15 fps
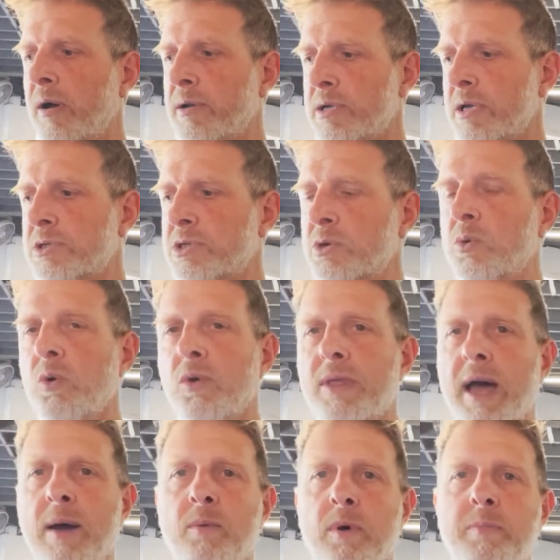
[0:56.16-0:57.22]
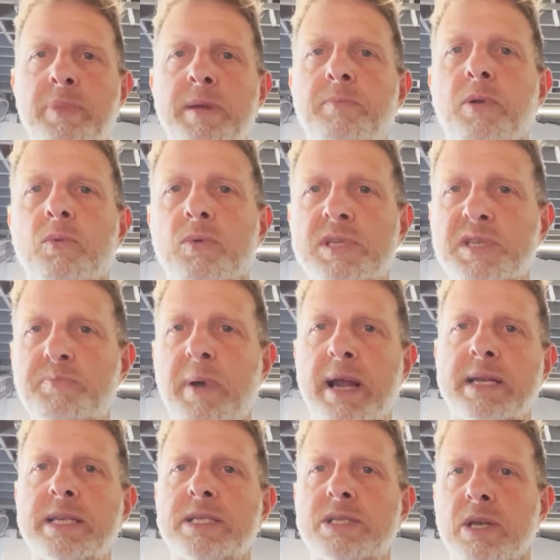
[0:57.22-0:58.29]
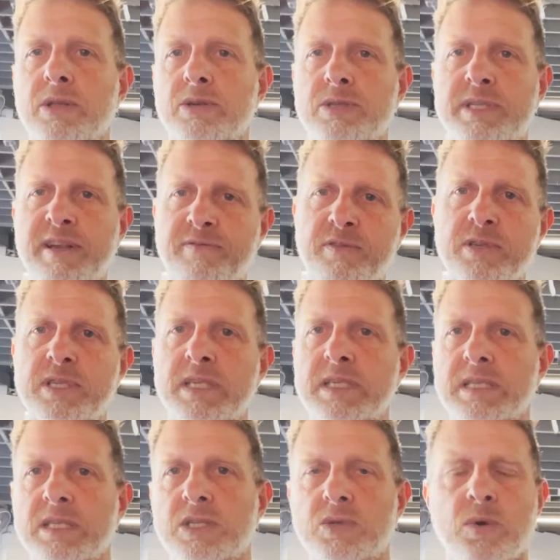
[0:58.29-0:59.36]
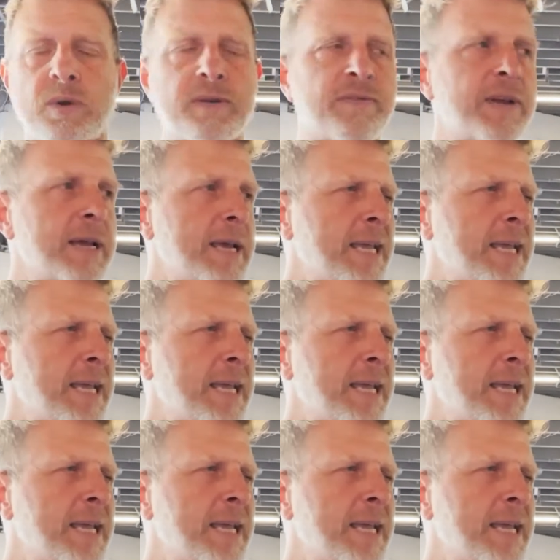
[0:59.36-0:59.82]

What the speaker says: a school where people respect each other's differences and sort of